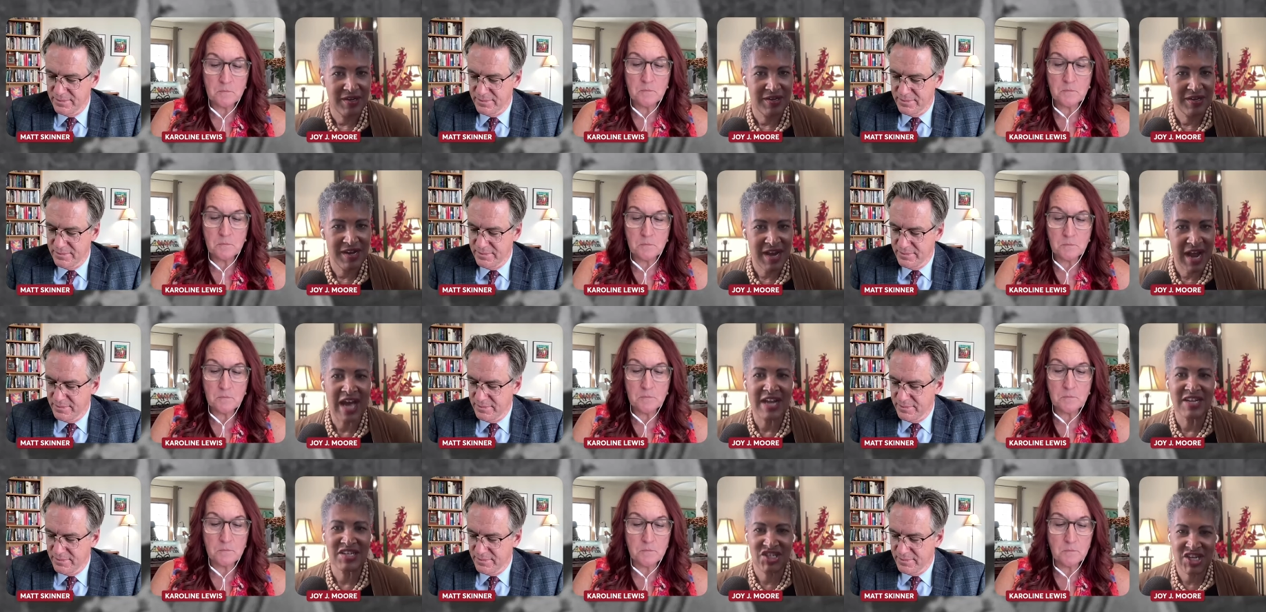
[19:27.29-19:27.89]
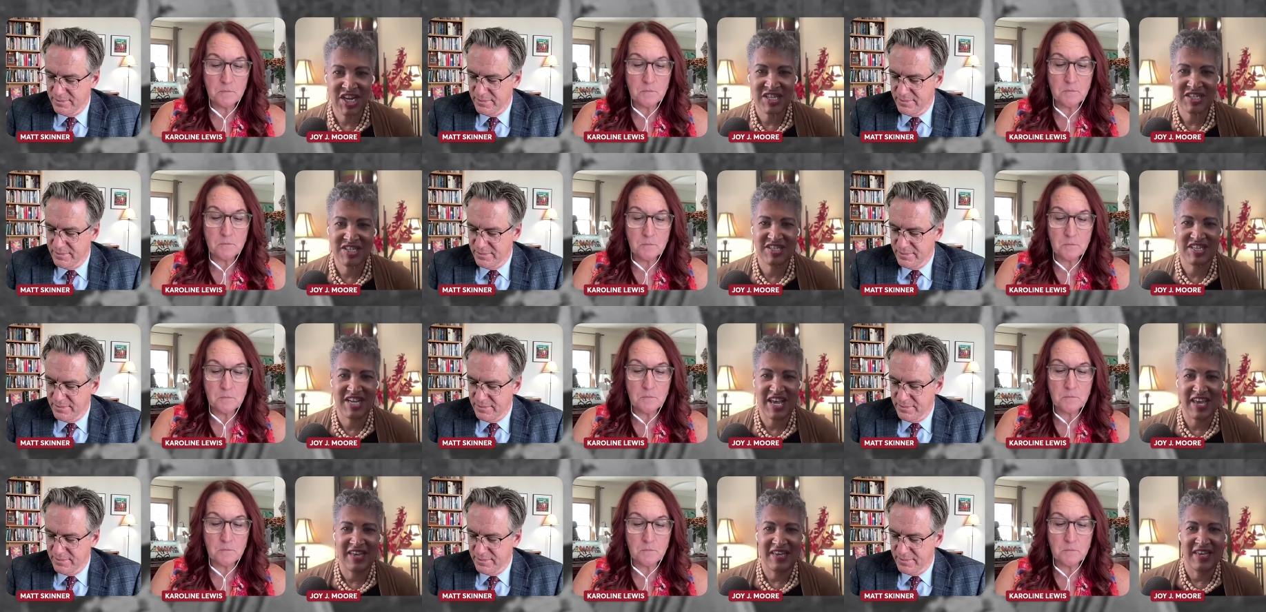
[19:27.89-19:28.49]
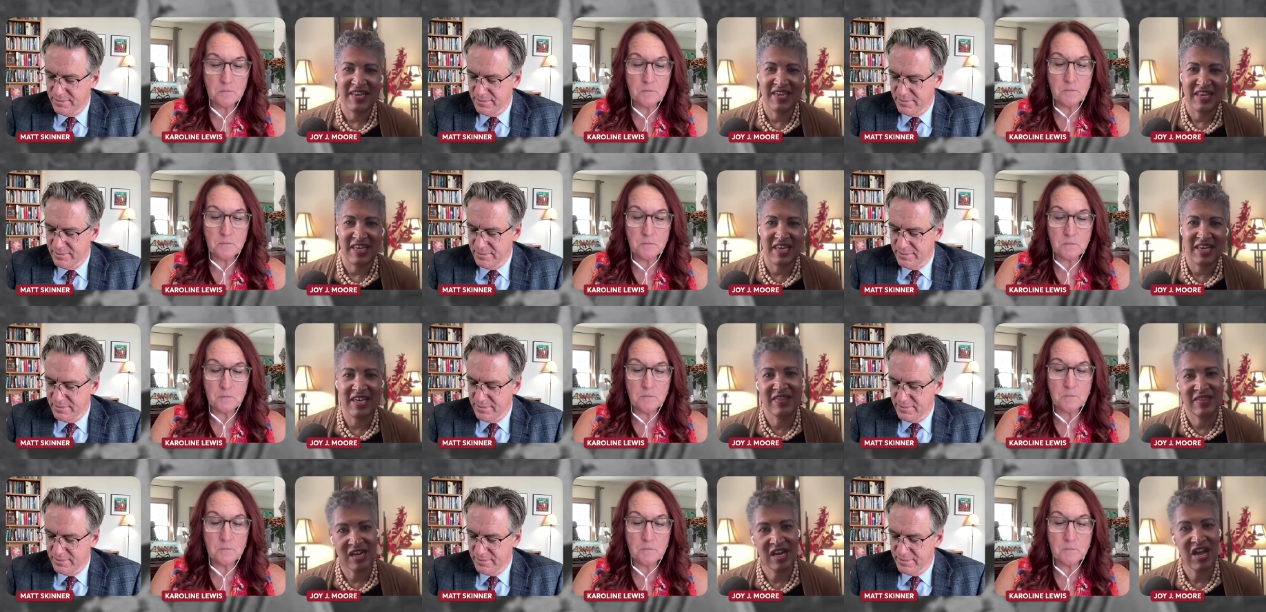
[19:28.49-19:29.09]
Speaker 1: not just
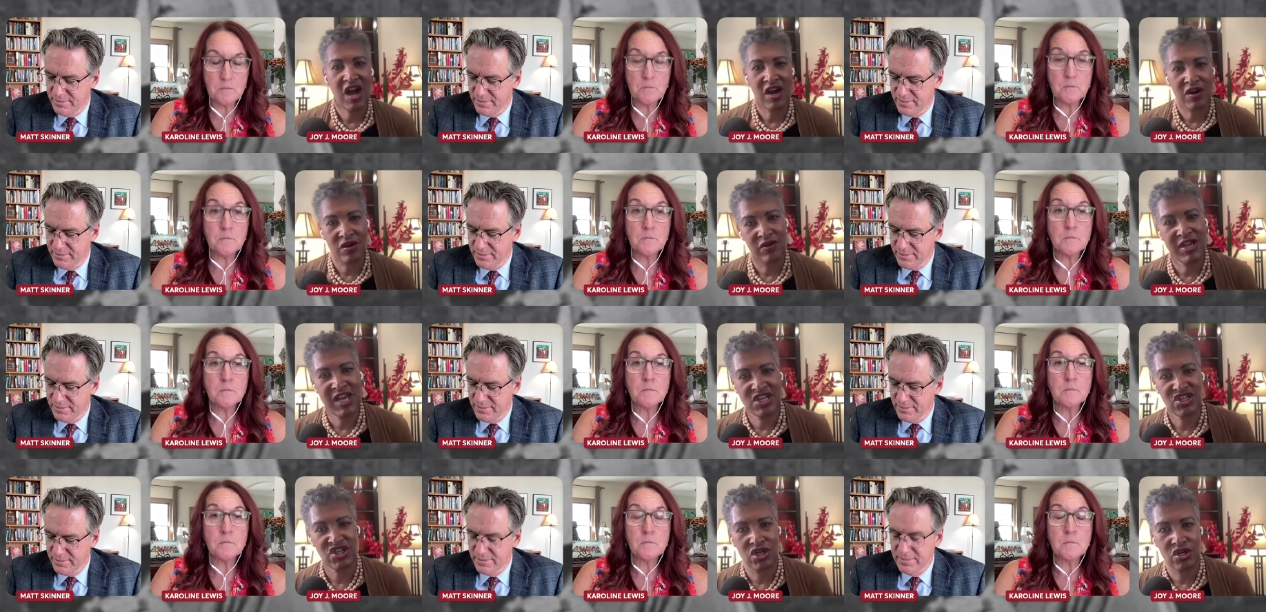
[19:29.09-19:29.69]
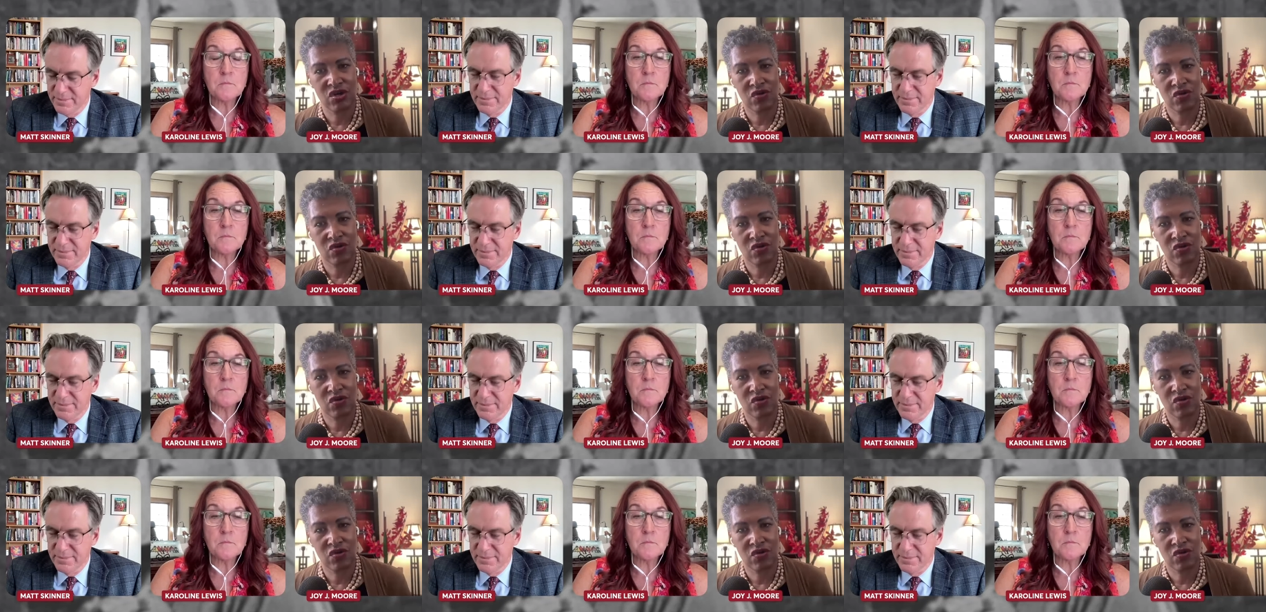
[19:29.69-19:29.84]
in the congregation